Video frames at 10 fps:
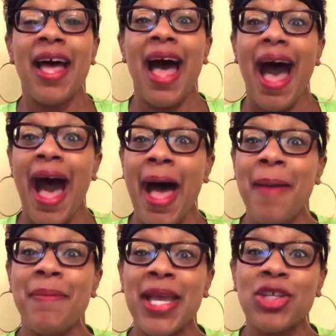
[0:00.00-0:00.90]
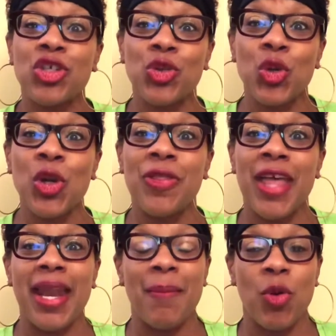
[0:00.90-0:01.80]
I make sure
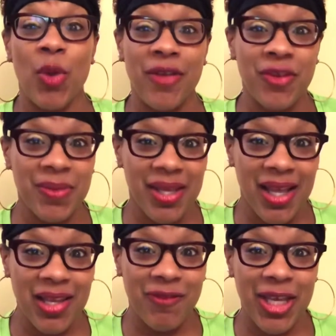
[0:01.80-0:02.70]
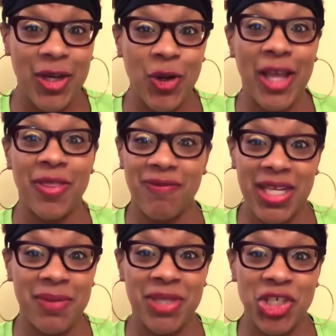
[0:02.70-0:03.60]
that I'm away from the elevator and the
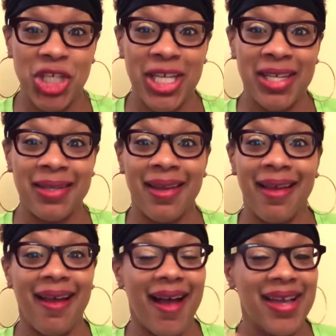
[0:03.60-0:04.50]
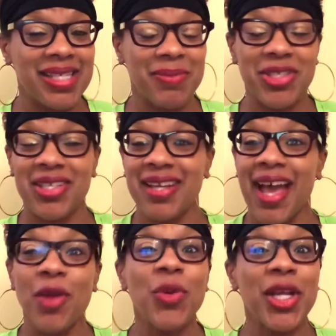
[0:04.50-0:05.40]
vending machine, ice machine. I
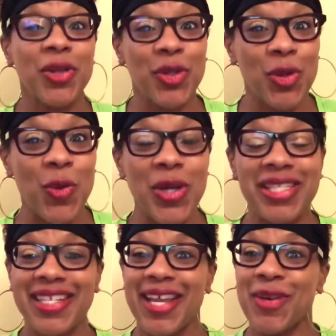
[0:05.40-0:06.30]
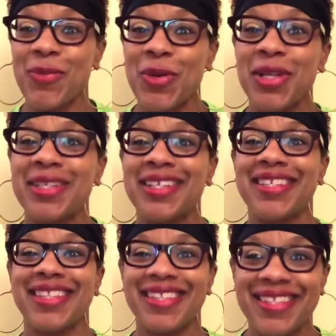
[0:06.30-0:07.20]
don't want to hear the noise, and I don't want
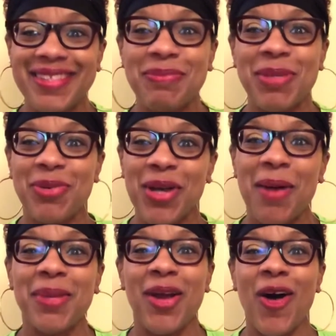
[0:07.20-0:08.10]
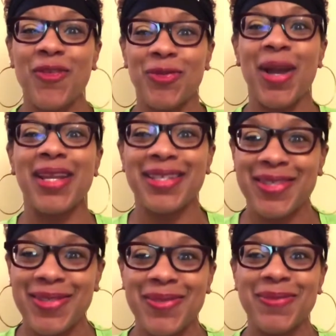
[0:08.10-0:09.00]
people coming off right
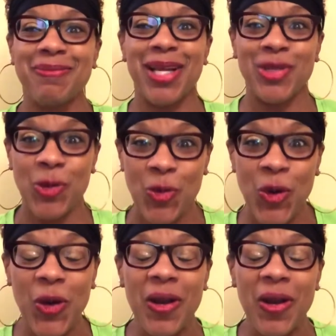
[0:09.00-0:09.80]
into my door.